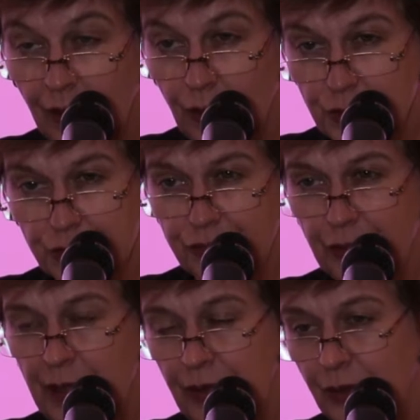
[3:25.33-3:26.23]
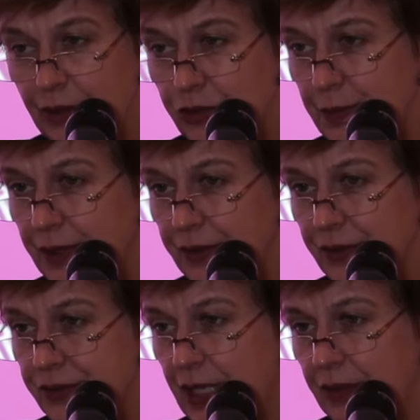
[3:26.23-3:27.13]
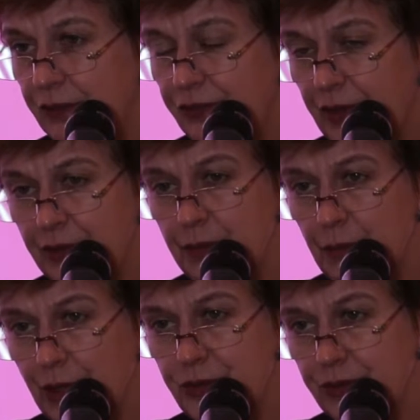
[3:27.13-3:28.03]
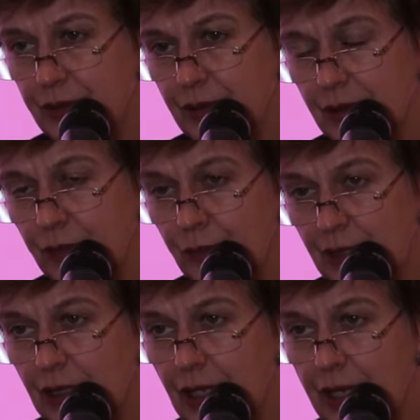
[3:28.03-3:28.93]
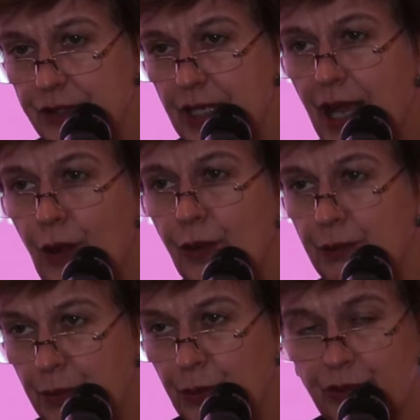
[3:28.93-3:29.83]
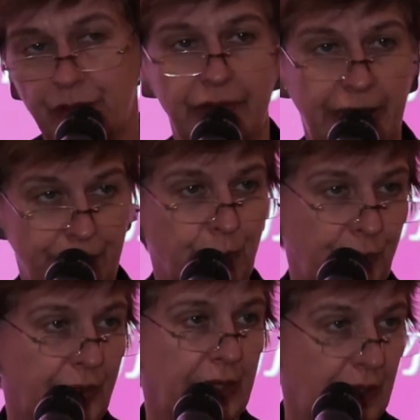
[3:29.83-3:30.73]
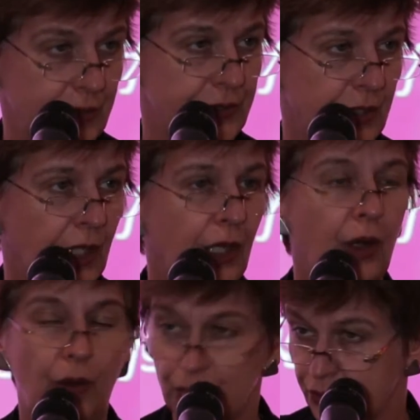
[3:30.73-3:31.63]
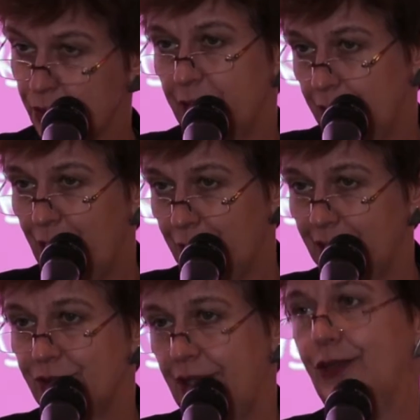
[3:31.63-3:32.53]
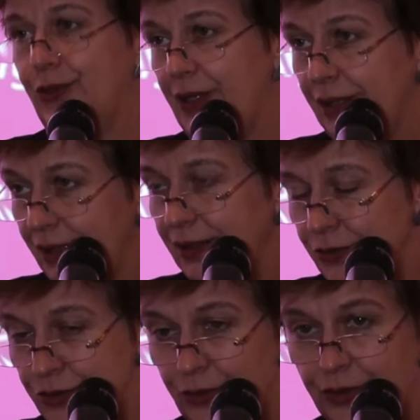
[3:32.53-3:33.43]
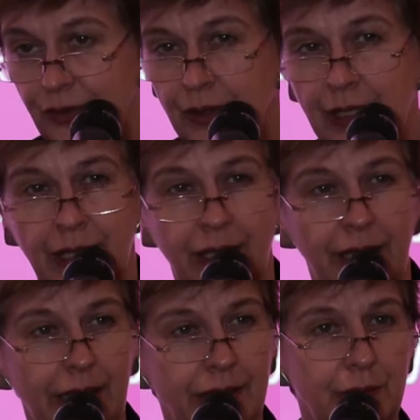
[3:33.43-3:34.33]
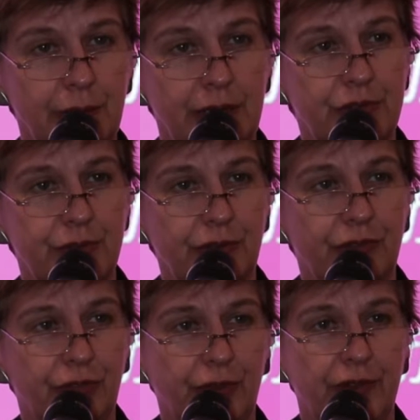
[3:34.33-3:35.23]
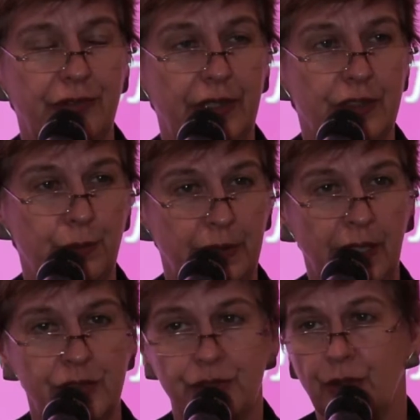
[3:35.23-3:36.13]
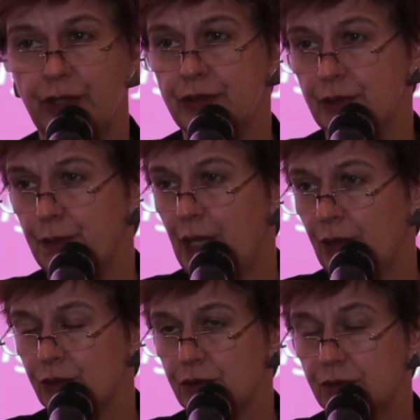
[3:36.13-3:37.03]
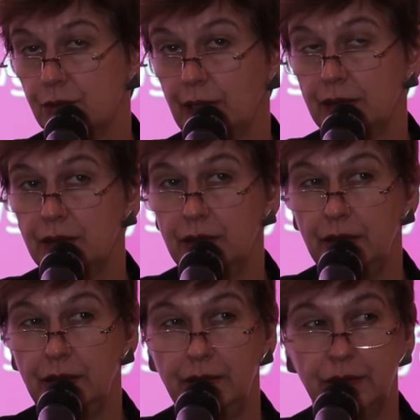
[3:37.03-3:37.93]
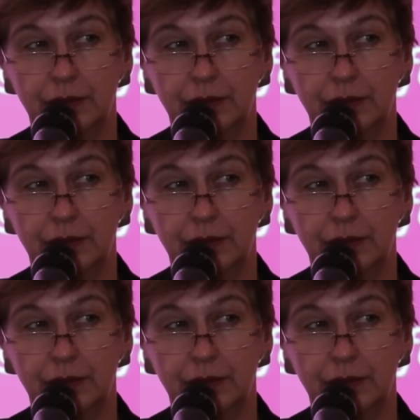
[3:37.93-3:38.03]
Also from my own experience, I very much realize how important networking is, also in the public sector, I can assure you. In the Ministry of Foreign Affairs, when I joined about 27